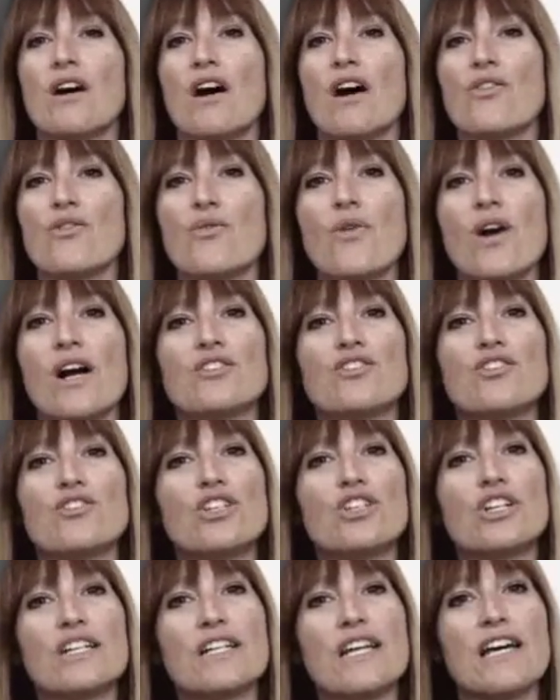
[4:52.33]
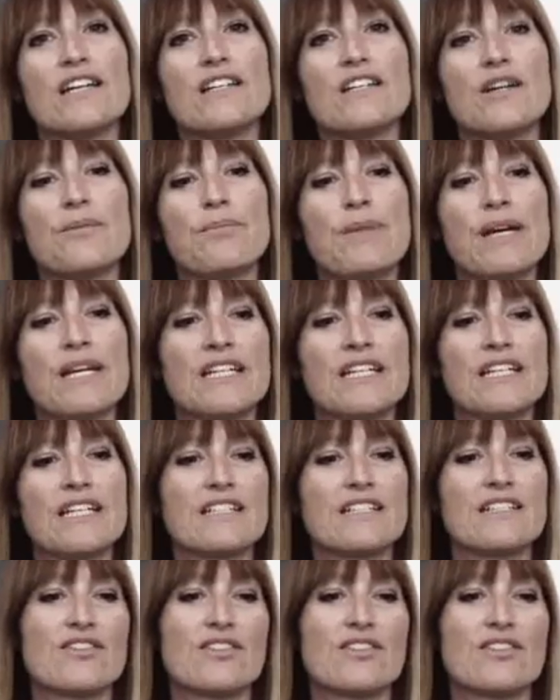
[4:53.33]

Otherwise, you could end up making